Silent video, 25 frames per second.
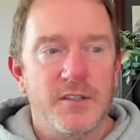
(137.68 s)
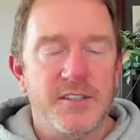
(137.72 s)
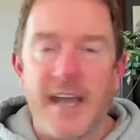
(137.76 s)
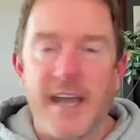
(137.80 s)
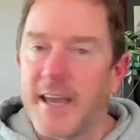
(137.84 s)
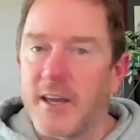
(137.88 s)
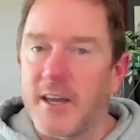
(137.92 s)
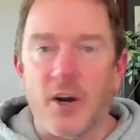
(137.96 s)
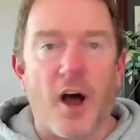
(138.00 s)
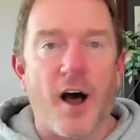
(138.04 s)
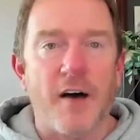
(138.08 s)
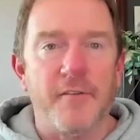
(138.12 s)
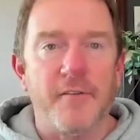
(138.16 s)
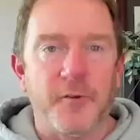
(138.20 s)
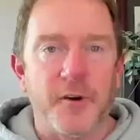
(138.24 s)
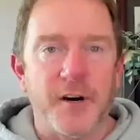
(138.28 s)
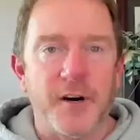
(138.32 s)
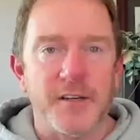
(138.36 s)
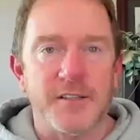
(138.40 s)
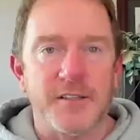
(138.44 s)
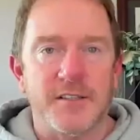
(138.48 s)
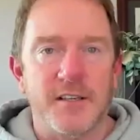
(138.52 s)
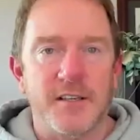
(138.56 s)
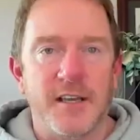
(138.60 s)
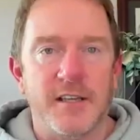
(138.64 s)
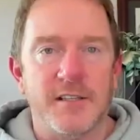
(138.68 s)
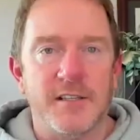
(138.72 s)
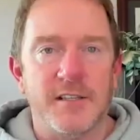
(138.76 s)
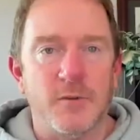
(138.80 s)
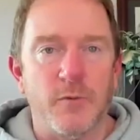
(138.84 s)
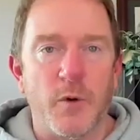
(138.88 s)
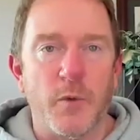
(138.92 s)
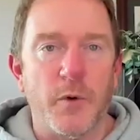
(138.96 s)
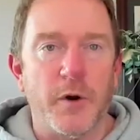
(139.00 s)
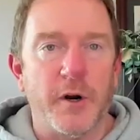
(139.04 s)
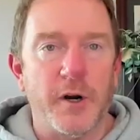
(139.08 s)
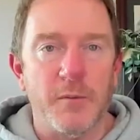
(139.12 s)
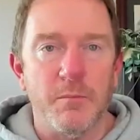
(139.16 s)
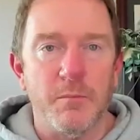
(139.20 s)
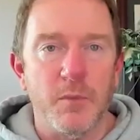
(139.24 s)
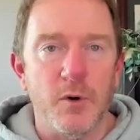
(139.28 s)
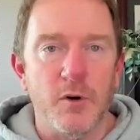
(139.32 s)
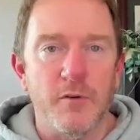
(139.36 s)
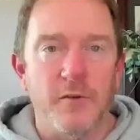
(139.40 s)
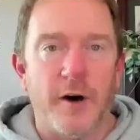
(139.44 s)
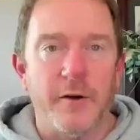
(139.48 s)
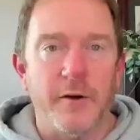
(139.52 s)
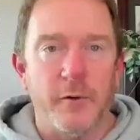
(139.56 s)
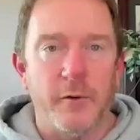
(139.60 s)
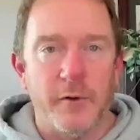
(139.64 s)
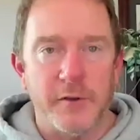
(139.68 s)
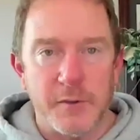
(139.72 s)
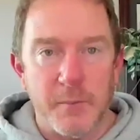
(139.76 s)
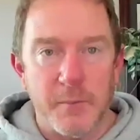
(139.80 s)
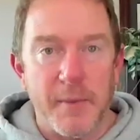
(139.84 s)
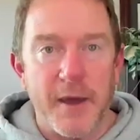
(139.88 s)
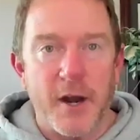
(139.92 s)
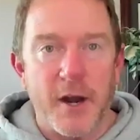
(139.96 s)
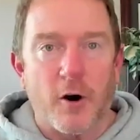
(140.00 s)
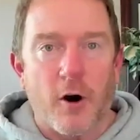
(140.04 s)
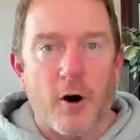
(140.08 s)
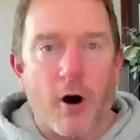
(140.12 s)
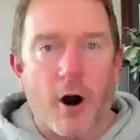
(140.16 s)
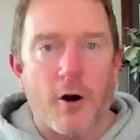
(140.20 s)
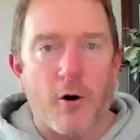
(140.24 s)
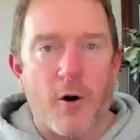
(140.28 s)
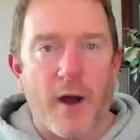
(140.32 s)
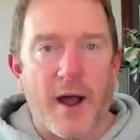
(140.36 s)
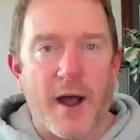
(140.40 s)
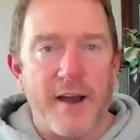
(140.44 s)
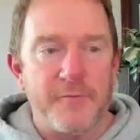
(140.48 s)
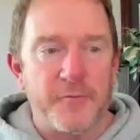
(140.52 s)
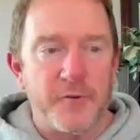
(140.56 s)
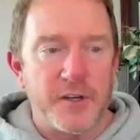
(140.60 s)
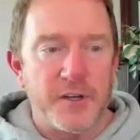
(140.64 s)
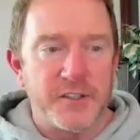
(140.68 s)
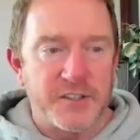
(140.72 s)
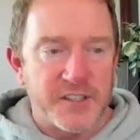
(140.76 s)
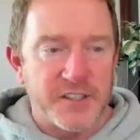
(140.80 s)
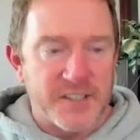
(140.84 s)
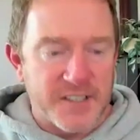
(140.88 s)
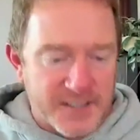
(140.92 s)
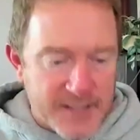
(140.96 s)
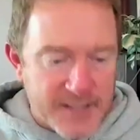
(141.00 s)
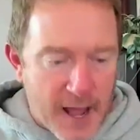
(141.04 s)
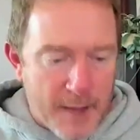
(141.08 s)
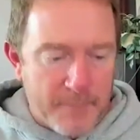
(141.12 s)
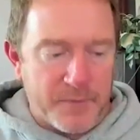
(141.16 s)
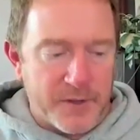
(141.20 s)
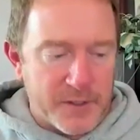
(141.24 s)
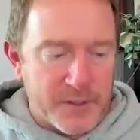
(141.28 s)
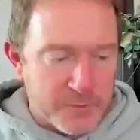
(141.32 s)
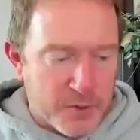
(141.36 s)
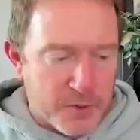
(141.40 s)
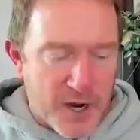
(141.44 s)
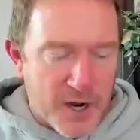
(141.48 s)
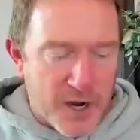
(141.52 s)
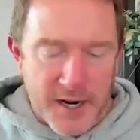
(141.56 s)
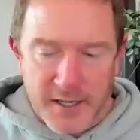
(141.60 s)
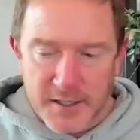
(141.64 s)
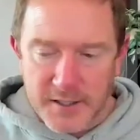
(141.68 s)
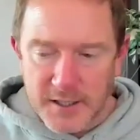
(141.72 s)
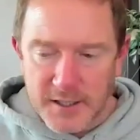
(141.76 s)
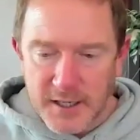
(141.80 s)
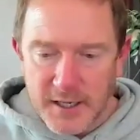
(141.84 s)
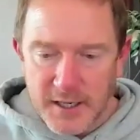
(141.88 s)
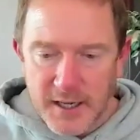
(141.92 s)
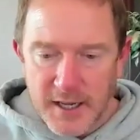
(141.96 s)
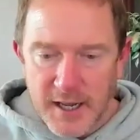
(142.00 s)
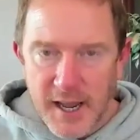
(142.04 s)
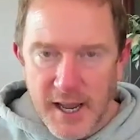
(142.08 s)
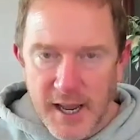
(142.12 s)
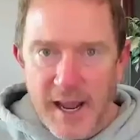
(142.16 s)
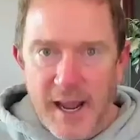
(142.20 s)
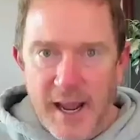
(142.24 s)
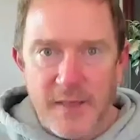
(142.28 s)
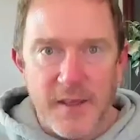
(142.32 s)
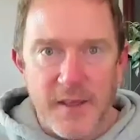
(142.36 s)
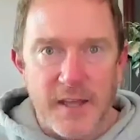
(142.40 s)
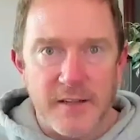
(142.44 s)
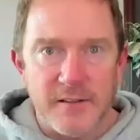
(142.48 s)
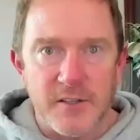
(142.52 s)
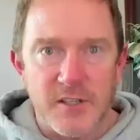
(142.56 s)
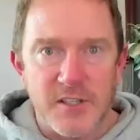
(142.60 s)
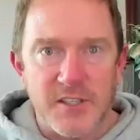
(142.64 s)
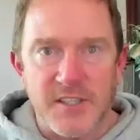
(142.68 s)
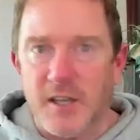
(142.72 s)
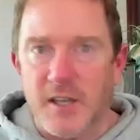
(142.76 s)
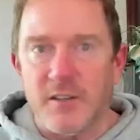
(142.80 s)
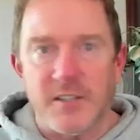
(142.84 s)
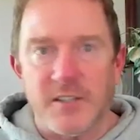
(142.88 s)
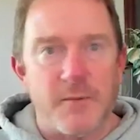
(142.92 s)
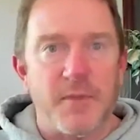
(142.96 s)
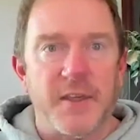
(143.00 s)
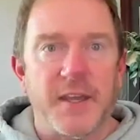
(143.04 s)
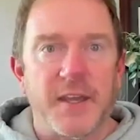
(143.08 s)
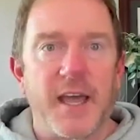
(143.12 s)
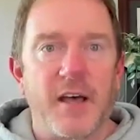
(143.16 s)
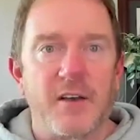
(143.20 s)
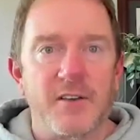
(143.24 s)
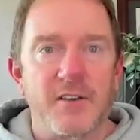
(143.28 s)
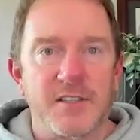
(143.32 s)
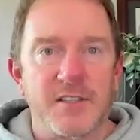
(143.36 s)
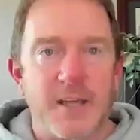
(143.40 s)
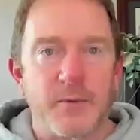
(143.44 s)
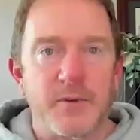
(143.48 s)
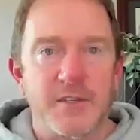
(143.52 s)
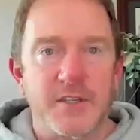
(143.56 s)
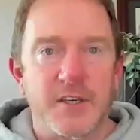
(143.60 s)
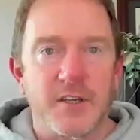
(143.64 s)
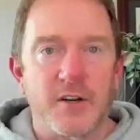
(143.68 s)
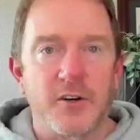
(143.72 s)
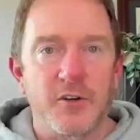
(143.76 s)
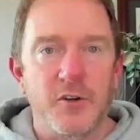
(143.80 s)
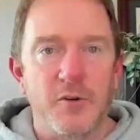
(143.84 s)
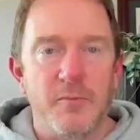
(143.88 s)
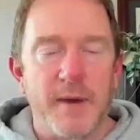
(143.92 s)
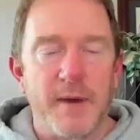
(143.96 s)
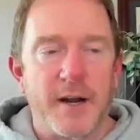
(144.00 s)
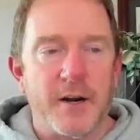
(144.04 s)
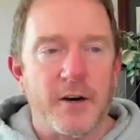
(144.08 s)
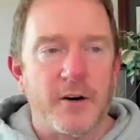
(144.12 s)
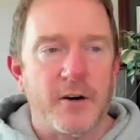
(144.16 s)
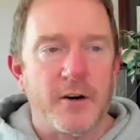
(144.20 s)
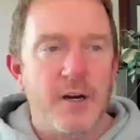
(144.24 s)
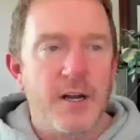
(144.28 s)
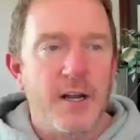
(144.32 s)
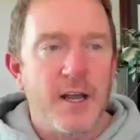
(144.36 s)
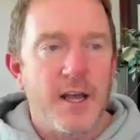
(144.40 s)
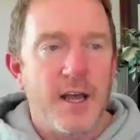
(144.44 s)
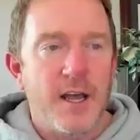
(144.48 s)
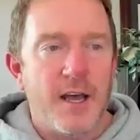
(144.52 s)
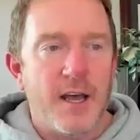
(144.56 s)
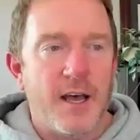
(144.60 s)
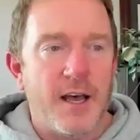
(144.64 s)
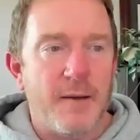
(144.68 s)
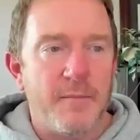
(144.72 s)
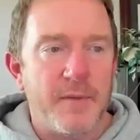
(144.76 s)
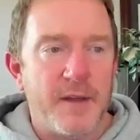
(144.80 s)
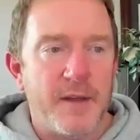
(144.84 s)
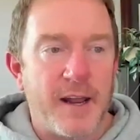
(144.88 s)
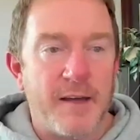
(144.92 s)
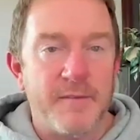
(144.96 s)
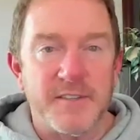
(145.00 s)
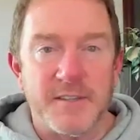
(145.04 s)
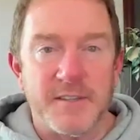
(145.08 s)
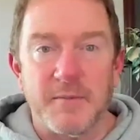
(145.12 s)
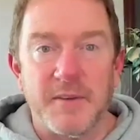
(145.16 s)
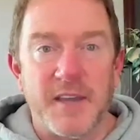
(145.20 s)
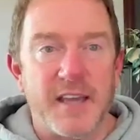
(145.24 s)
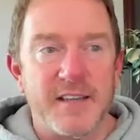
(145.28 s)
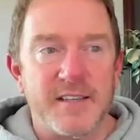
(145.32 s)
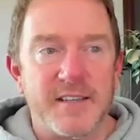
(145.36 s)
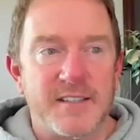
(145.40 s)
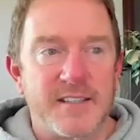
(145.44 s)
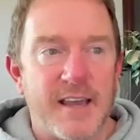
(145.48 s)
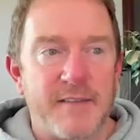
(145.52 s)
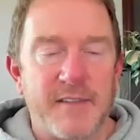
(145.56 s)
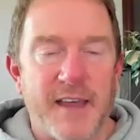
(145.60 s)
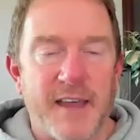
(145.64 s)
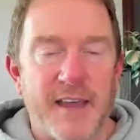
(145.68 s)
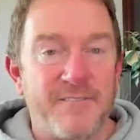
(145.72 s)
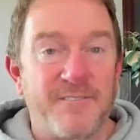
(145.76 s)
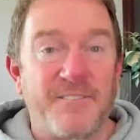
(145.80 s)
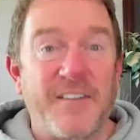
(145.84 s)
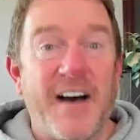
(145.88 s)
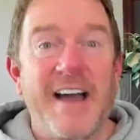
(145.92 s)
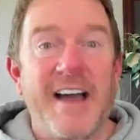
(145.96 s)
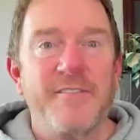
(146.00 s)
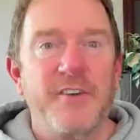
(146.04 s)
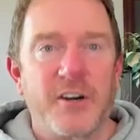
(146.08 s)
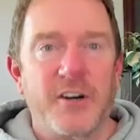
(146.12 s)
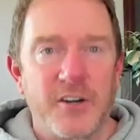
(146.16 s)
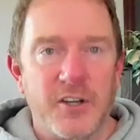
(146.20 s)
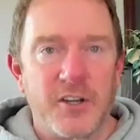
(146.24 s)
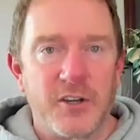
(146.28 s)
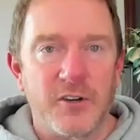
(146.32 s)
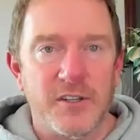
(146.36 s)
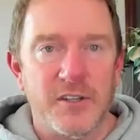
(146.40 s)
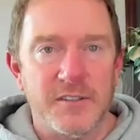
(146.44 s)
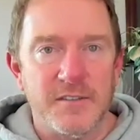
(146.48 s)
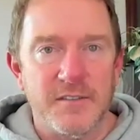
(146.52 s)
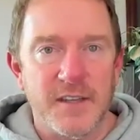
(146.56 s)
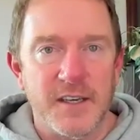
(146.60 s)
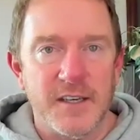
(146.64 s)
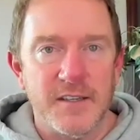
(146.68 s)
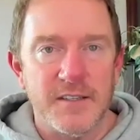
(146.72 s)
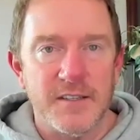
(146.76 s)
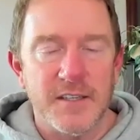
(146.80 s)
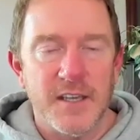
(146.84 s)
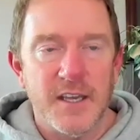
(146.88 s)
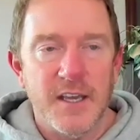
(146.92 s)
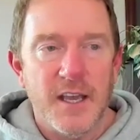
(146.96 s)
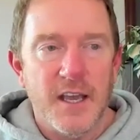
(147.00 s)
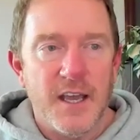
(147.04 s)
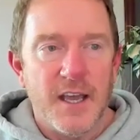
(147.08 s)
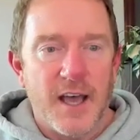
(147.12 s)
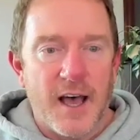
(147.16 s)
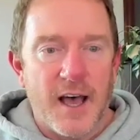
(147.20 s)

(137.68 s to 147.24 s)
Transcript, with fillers: taken off for us. And so we wanted to move on to it. It's a better R O I for us to stop this product and then sell something else that was going to do better. Um, and I have some cases that have like five hundred units of these.